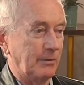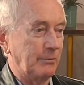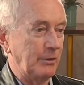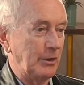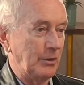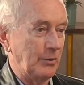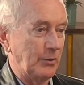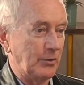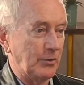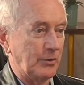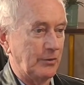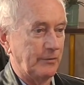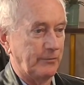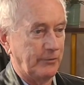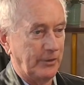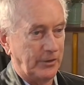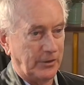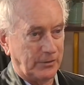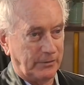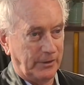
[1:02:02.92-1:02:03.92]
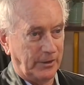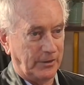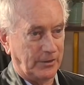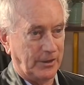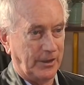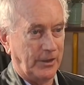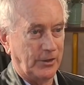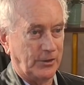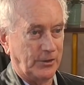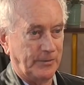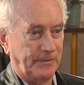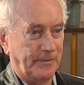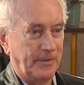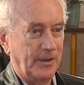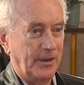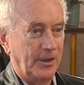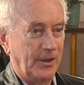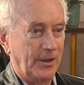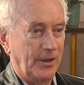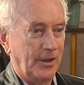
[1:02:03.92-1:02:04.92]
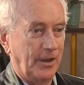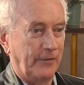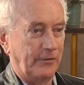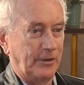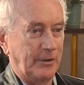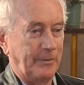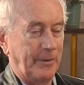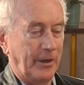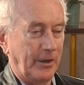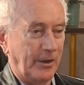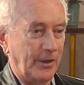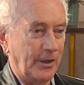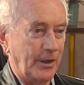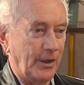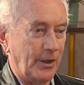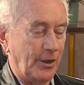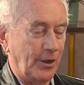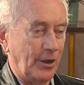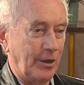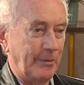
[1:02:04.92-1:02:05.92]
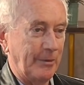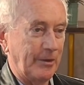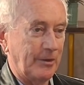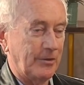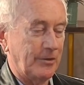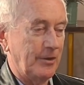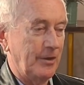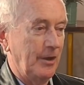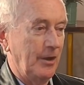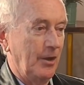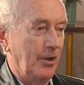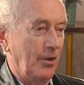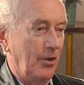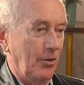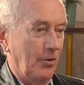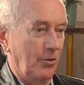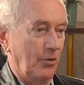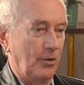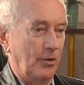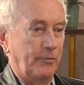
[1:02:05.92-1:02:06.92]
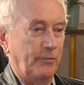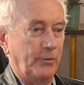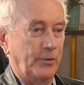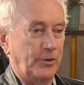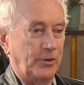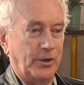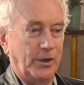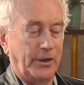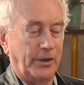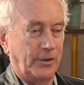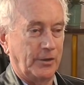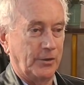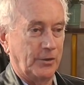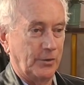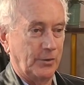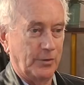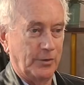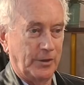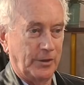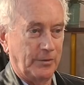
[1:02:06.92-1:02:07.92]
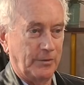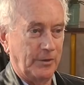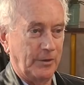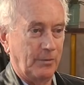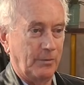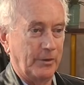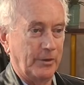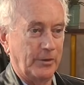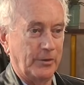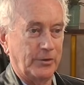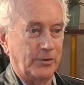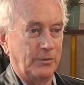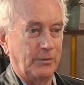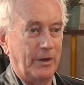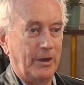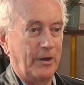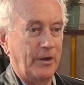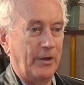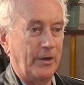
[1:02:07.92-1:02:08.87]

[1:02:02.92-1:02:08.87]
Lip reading: Economics and a relaunch of the French translation of Debunking Economics, all of which I can do in a